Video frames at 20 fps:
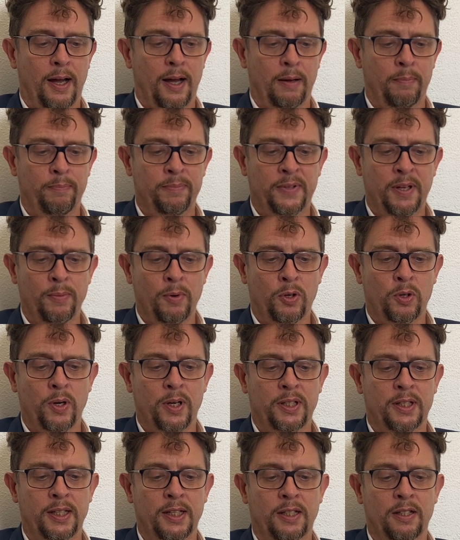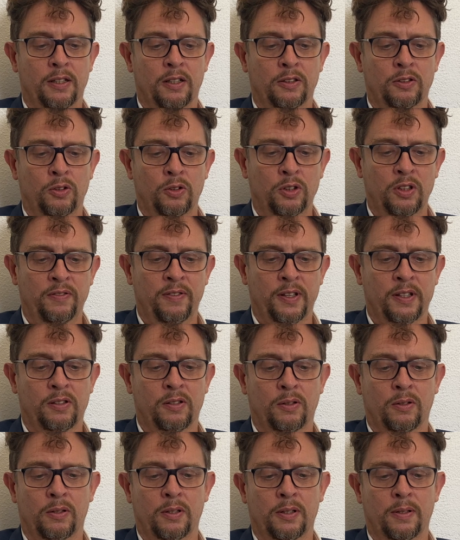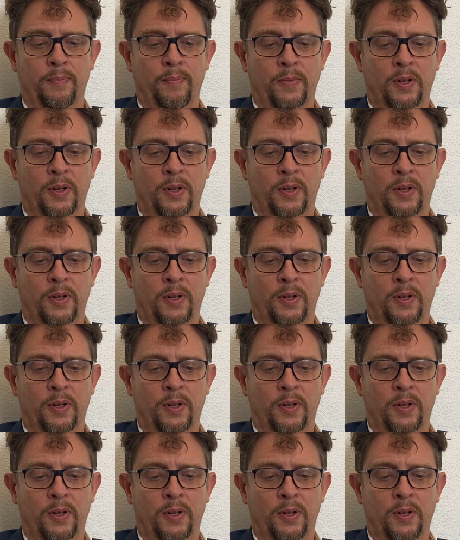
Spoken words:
are democratic and universal,